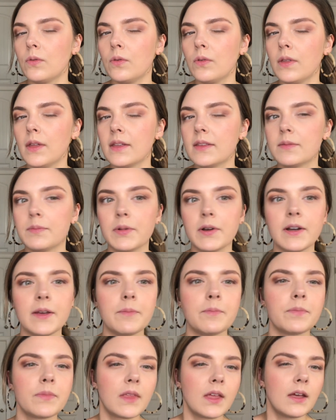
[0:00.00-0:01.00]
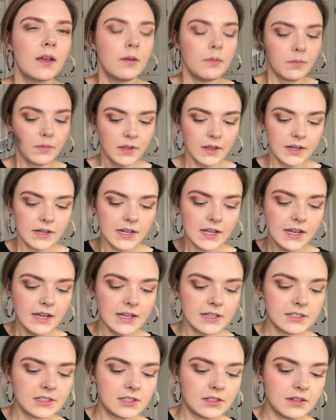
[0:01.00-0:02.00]
Oh, that's pretty. Blending
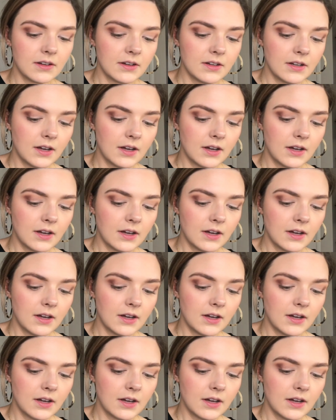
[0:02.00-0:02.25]
is